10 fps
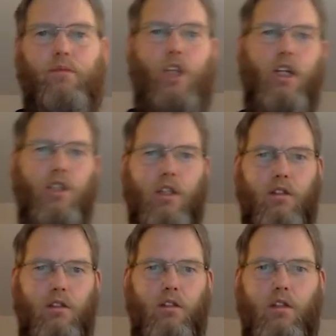Yeah,
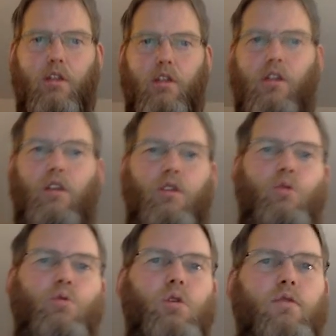just
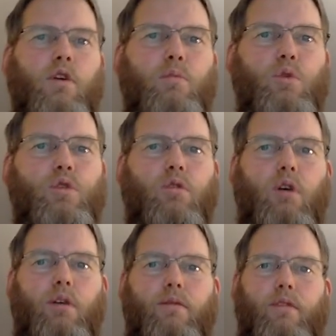Google for
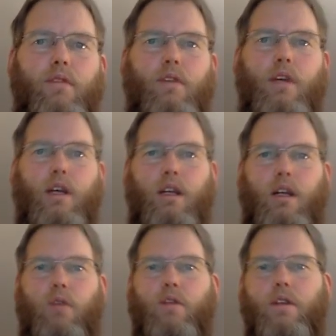MuseScore, and
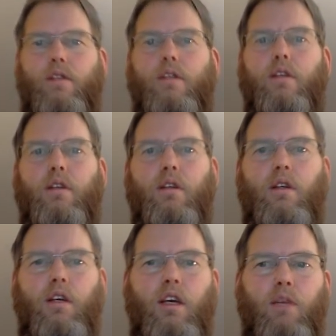now this
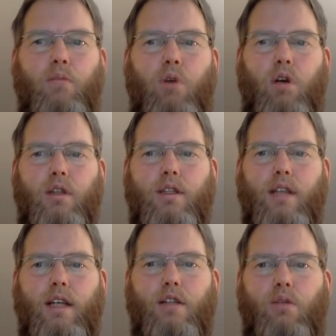imports
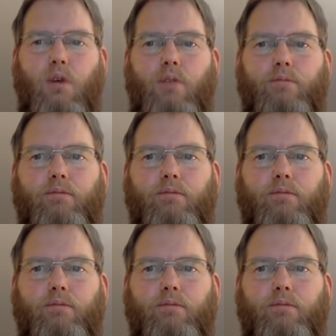that score.